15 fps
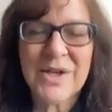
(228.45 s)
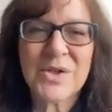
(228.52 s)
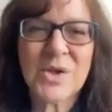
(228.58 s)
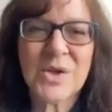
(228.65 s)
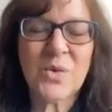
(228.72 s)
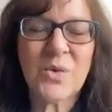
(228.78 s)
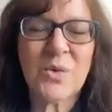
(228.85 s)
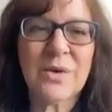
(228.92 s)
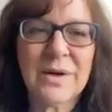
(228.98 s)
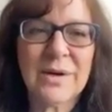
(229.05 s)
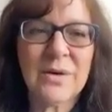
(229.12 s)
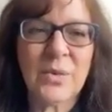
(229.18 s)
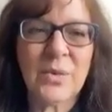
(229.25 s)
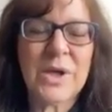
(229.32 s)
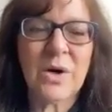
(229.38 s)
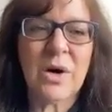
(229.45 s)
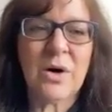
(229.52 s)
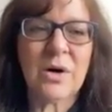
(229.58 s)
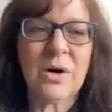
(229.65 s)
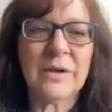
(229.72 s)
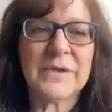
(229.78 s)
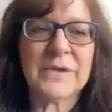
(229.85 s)
So we
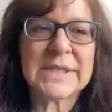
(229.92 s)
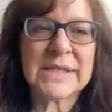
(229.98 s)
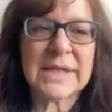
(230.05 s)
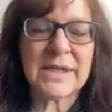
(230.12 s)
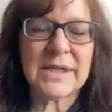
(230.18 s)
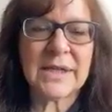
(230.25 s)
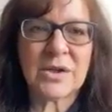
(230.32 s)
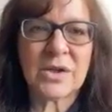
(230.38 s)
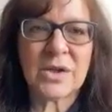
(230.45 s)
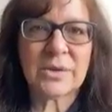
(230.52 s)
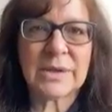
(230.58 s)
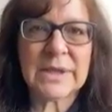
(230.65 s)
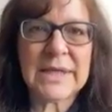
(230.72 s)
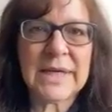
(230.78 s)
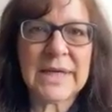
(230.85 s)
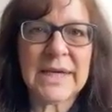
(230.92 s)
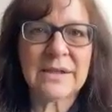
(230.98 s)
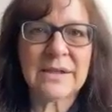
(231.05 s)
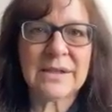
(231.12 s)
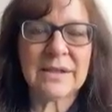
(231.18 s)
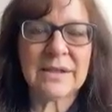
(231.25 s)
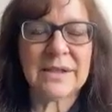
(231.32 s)
all of a sudden
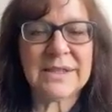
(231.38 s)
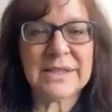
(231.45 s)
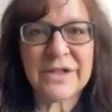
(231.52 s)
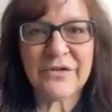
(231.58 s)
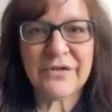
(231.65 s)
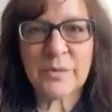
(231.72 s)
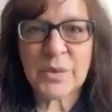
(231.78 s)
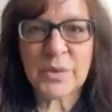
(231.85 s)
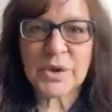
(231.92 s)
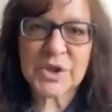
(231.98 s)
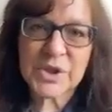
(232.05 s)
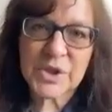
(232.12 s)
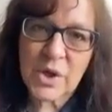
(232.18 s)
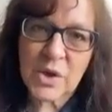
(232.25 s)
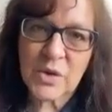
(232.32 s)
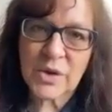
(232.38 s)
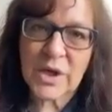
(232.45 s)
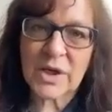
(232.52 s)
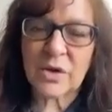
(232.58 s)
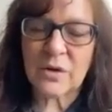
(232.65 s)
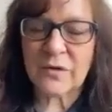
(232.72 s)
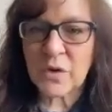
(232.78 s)
create a different
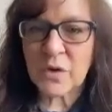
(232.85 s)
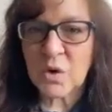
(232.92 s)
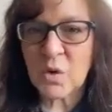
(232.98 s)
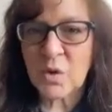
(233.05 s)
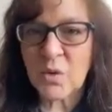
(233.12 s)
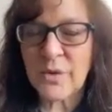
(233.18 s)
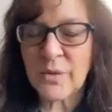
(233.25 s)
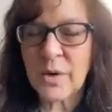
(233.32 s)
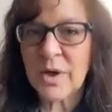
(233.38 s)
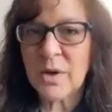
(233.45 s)
persona of who